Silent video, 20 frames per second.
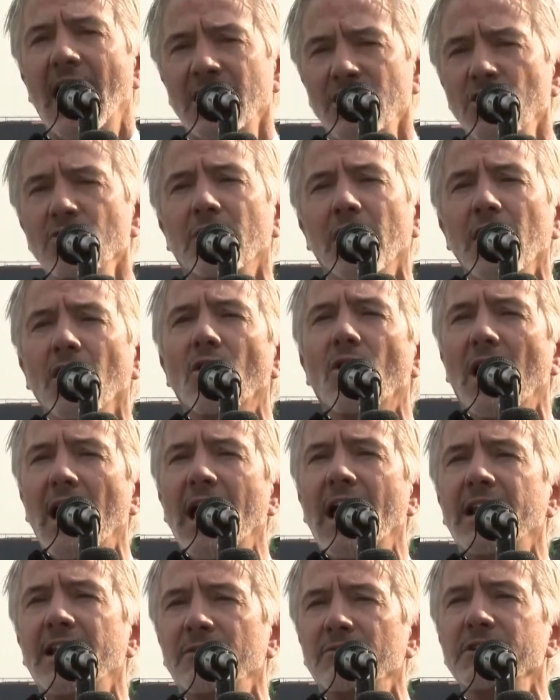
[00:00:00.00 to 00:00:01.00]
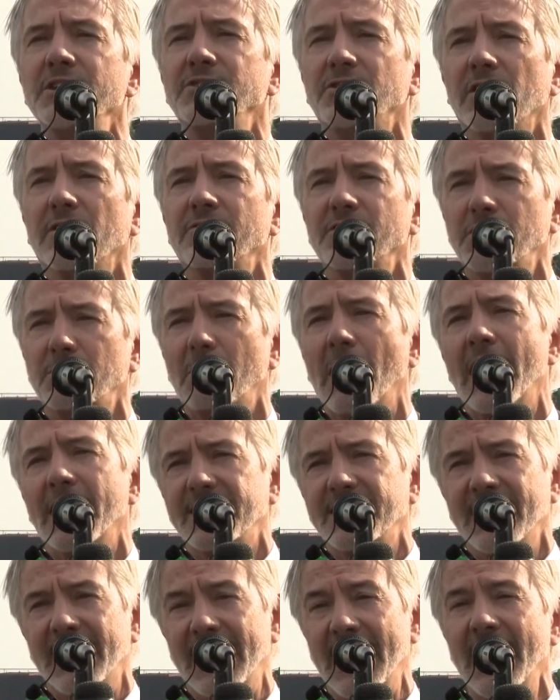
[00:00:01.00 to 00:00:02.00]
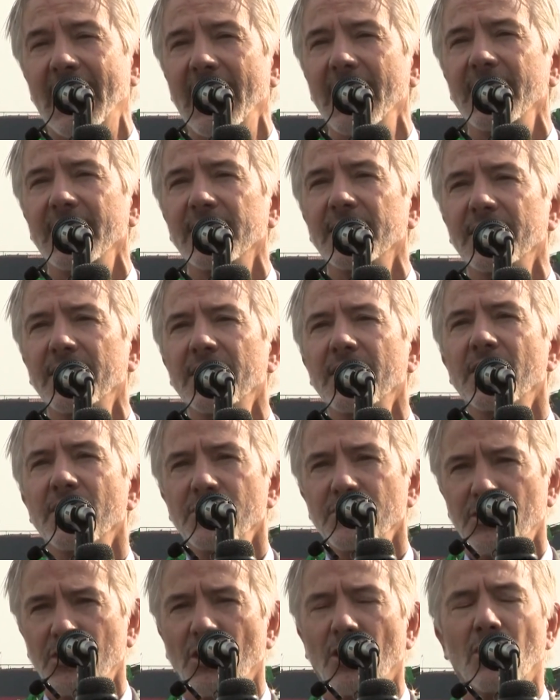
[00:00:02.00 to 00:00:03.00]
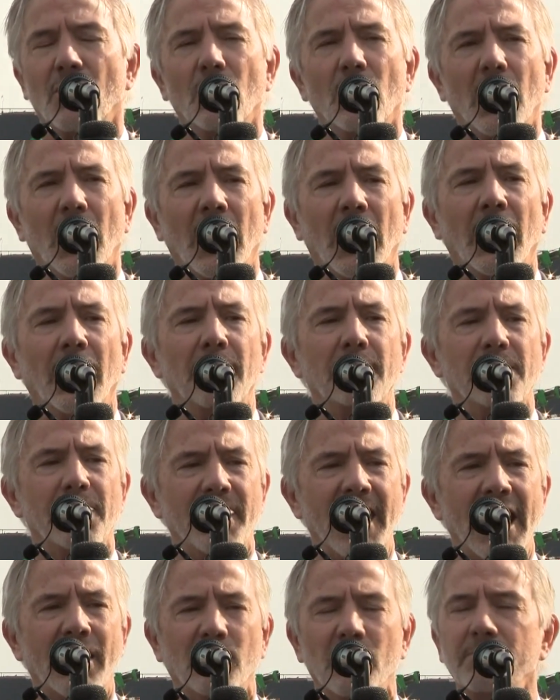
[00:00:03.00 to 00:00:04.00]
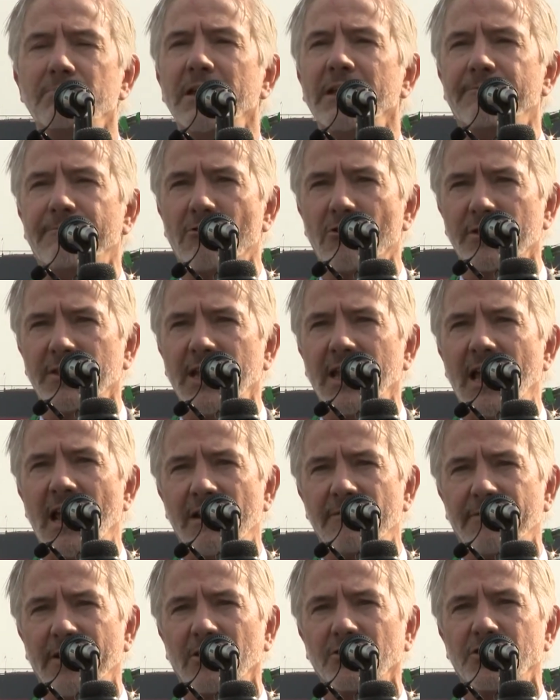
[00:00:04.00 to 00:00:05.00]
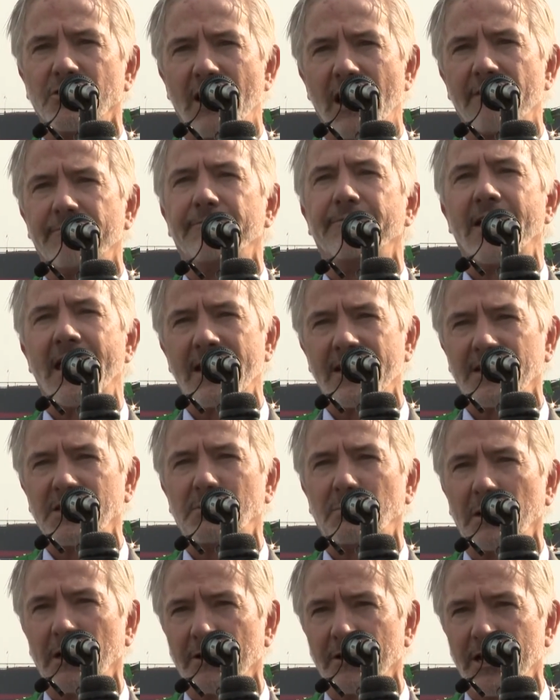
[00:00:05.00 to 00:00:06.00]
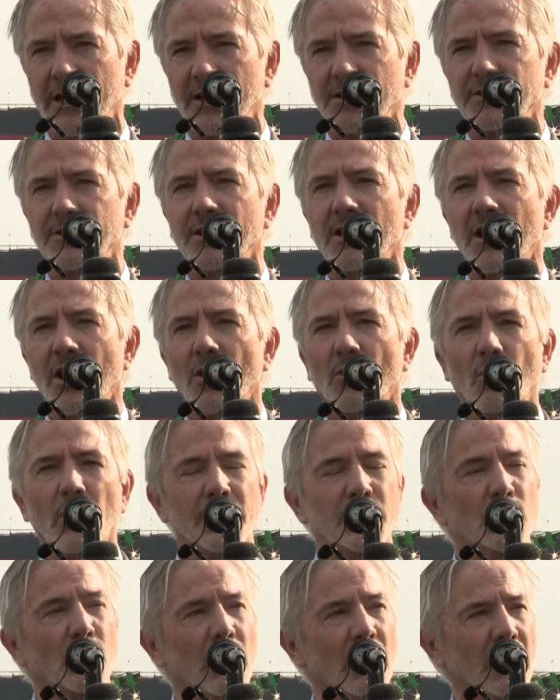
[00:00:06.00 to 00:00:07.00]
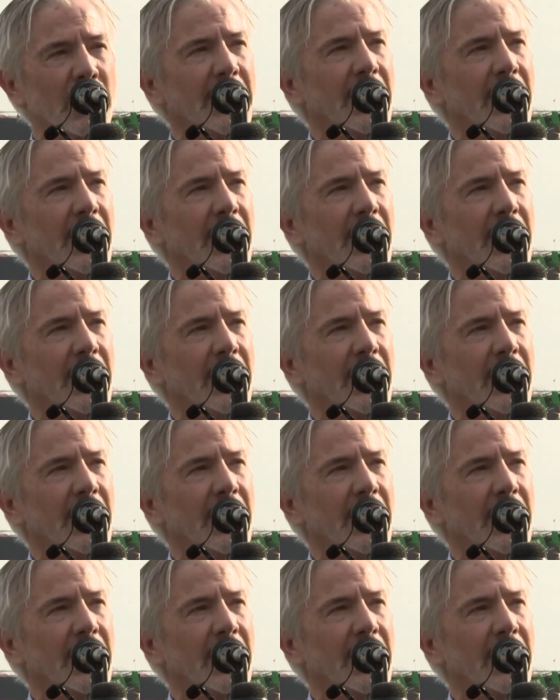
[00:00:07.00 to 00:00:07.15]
And you can go ahead and reserve a spot today. So um, that would be for the NFL Draft Fan Experience, which will